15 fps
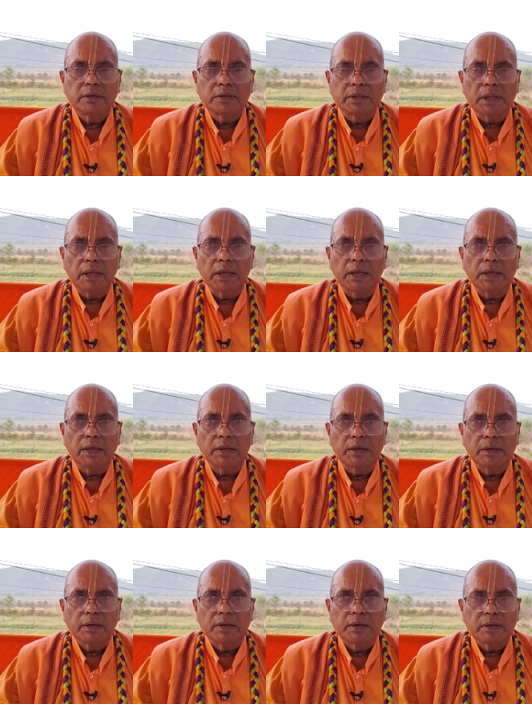they
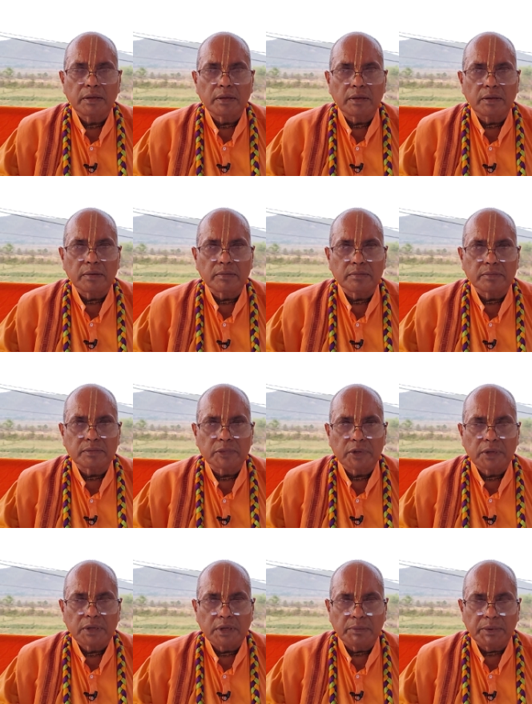
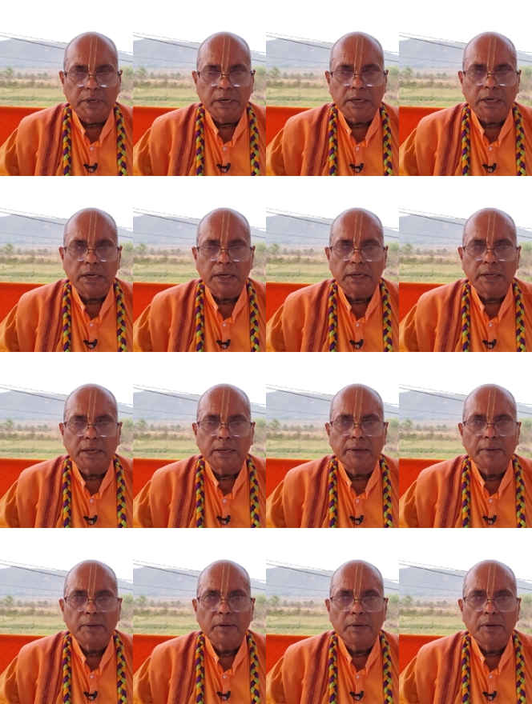immediately